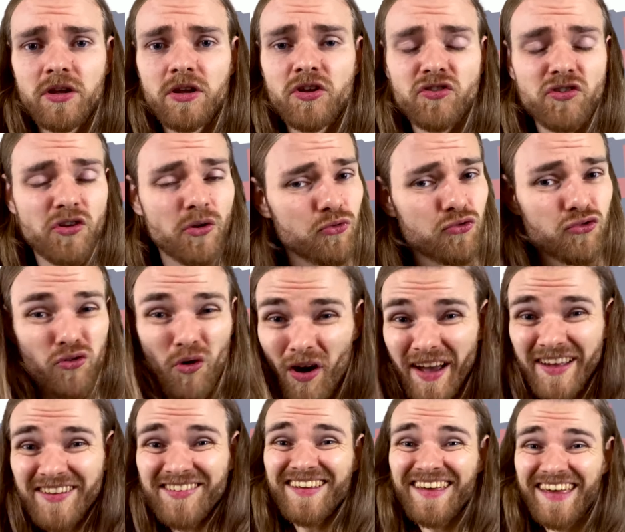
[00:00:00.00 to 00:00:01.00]
so
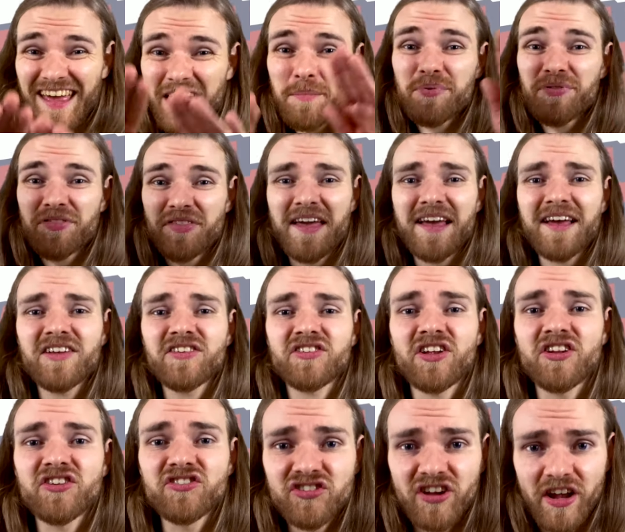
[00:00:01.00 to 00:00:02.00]
try to keep things
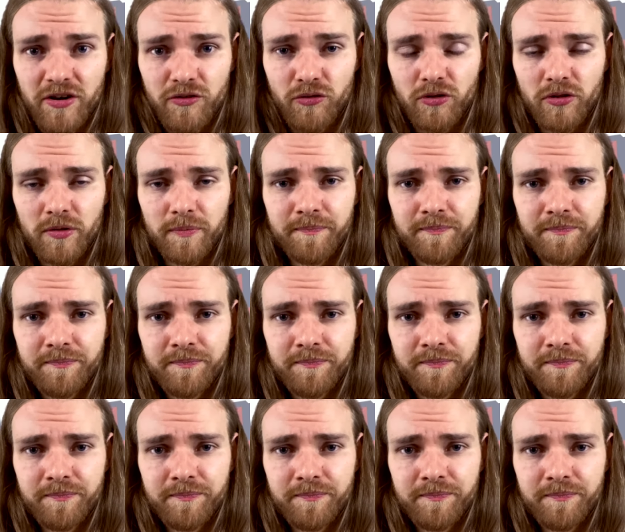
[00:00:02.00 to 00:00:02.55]
general.